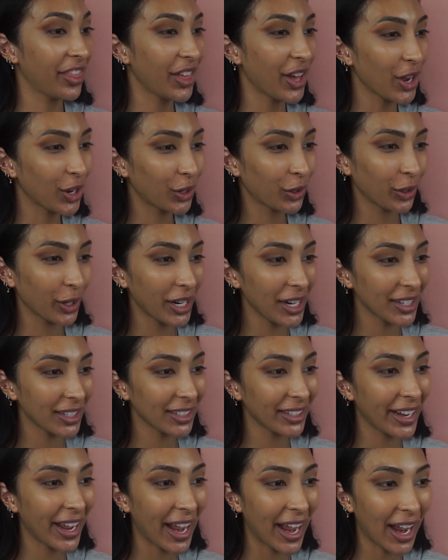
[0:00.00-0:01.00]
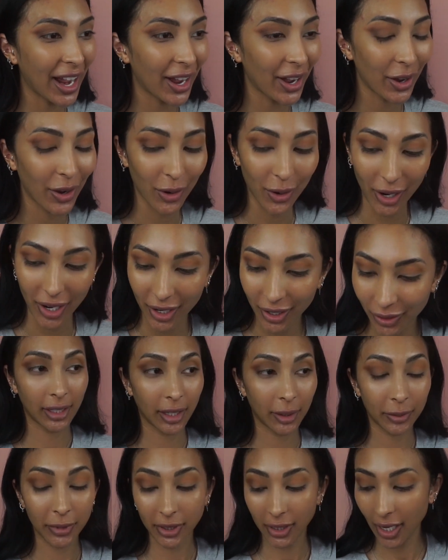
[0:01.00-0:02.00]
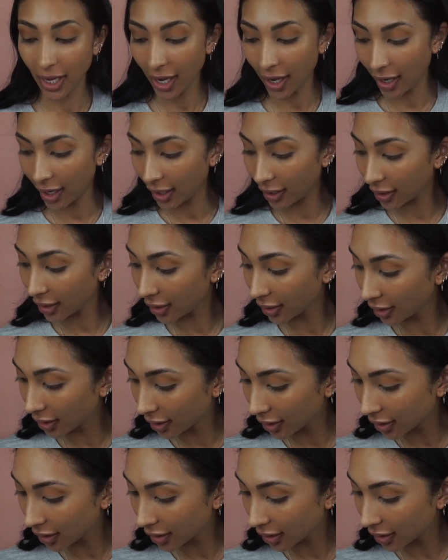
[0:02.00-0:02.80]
the crease now. I'm scared.